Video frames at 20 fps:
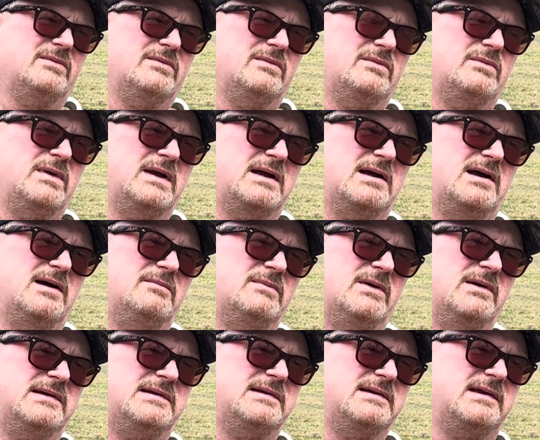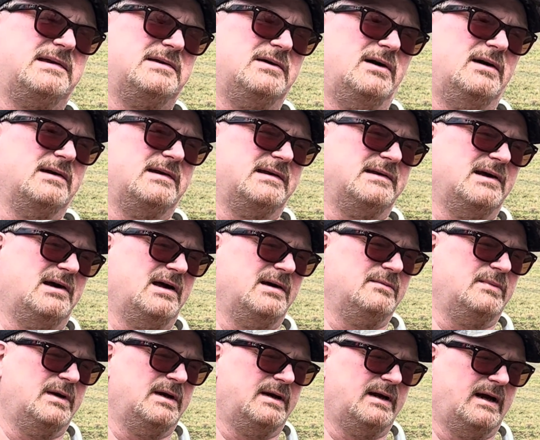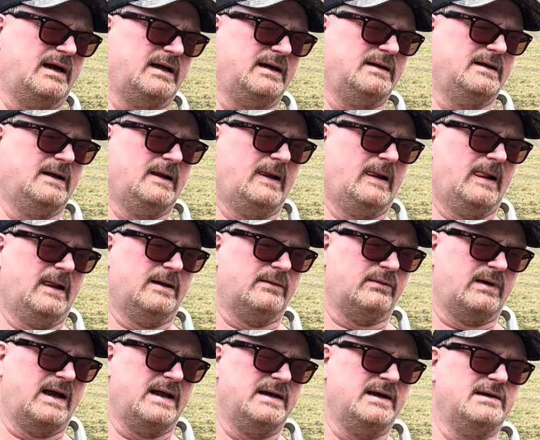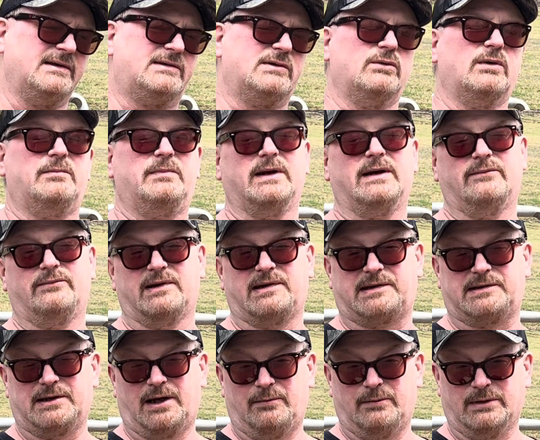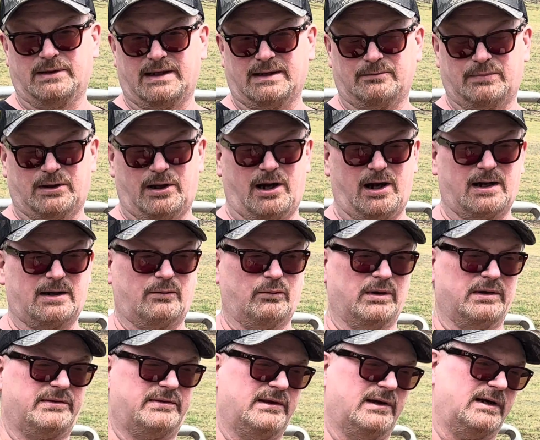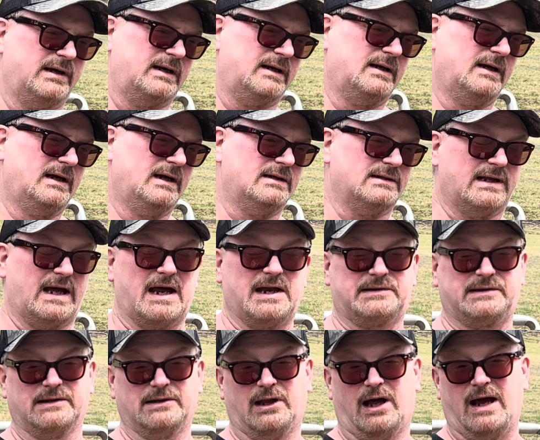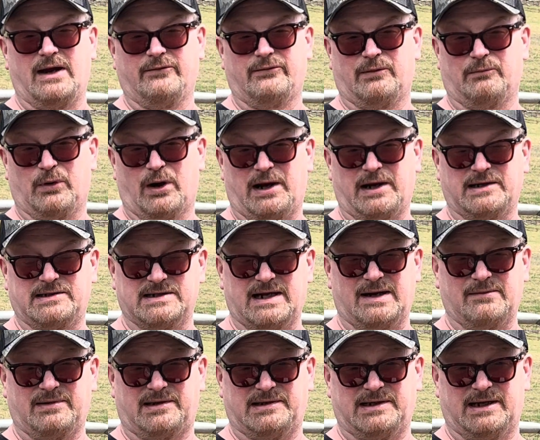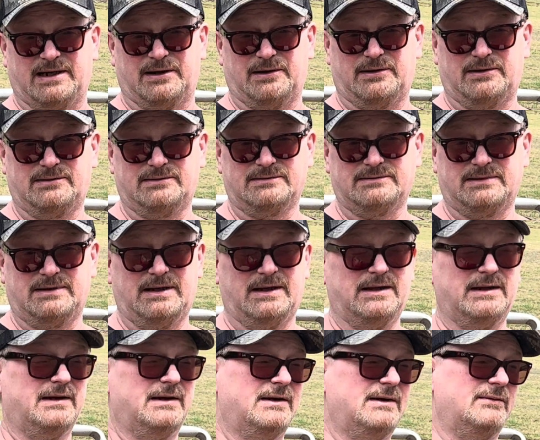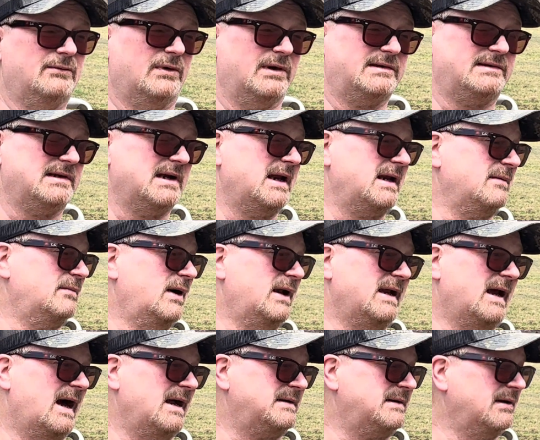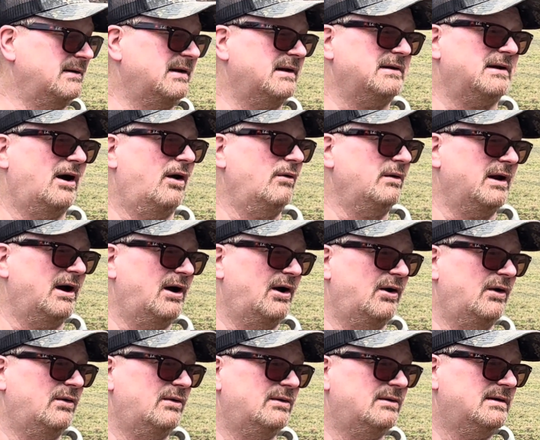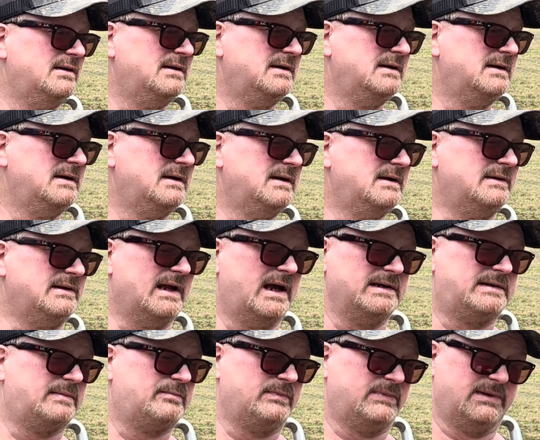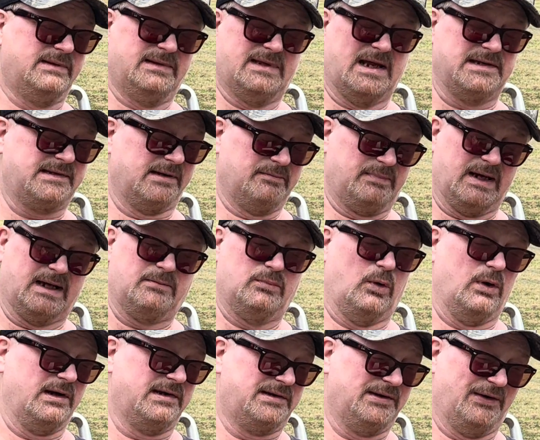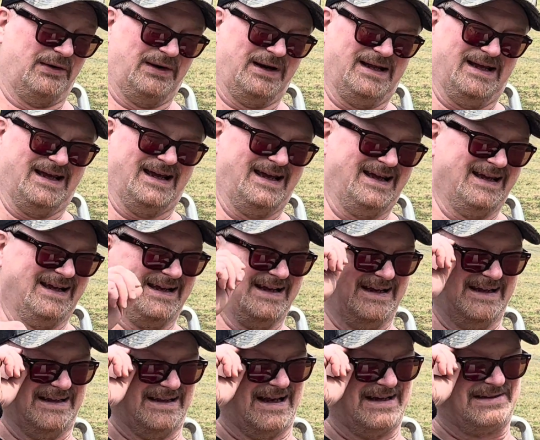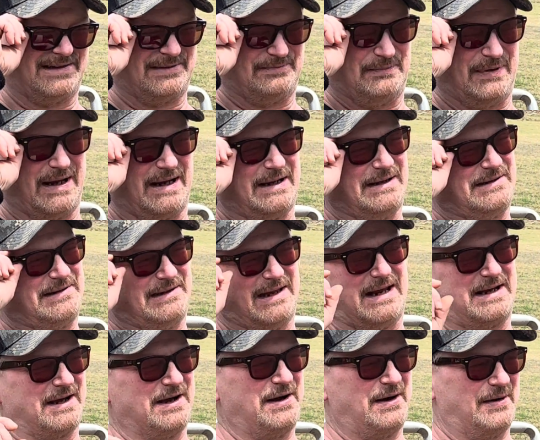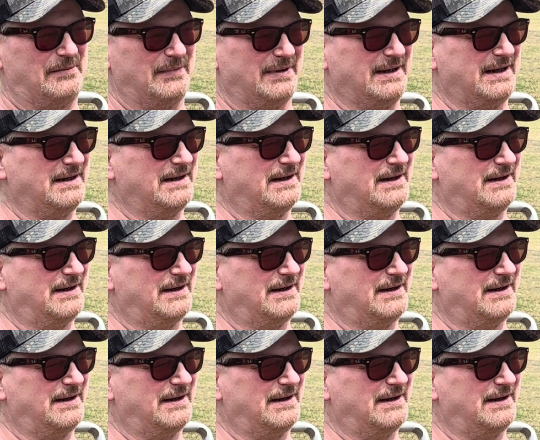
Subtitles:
we got most of the songs done, but I ran into a bit of a stumbling block with the Last in Line from Ronnie James Dio, which anybody out there that don't know, that's a big boy song. That's as big as they come, and